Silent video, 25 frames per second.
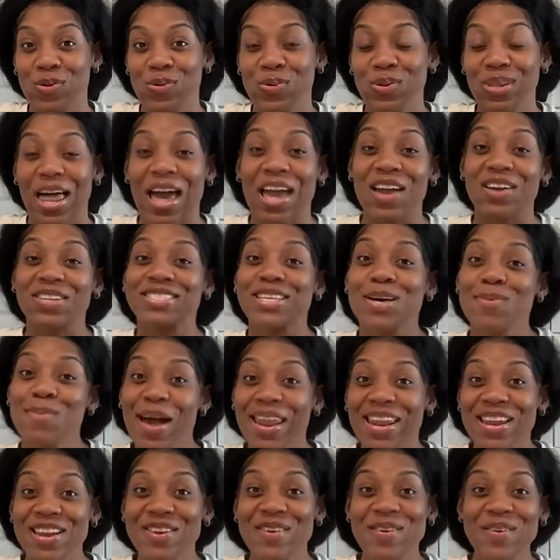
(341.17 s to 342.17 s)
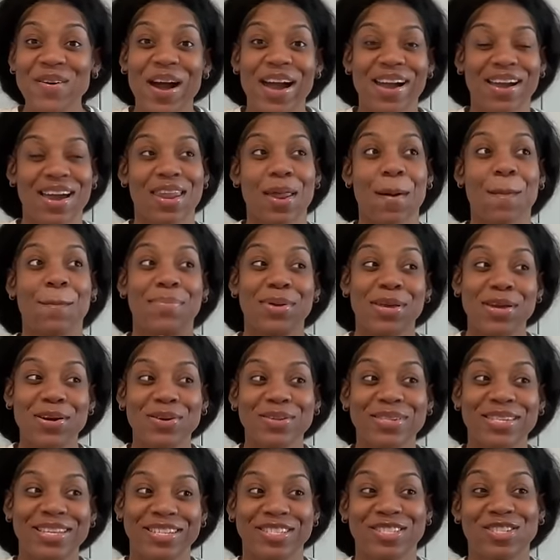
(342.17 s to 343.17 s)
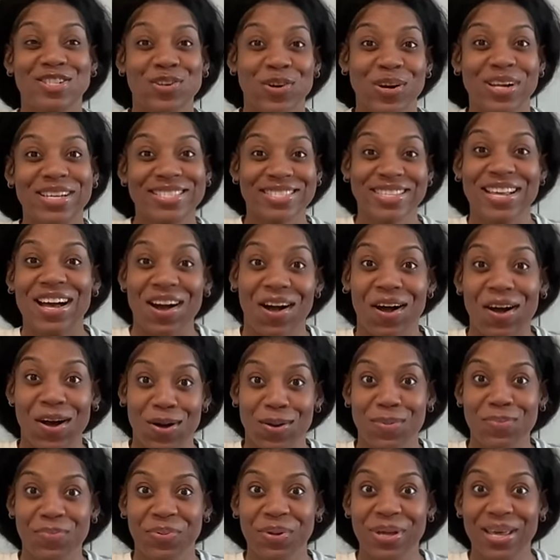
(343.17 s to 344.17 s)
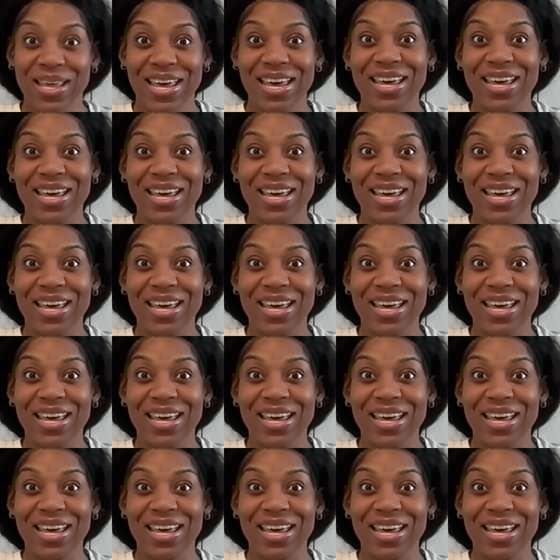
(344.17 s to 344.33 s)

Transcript: Like, somebody new, I gotta build the trust up